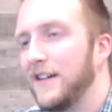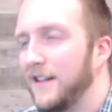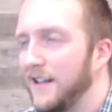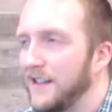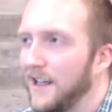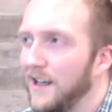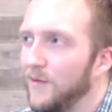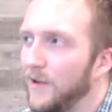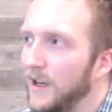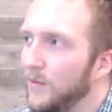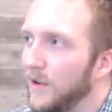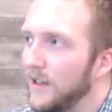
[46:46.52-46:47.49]
That's kind of
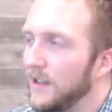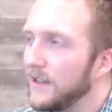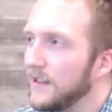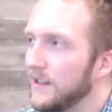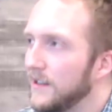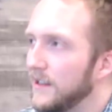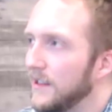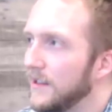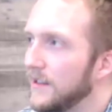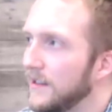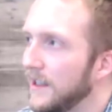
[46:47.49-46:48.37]
what I want to,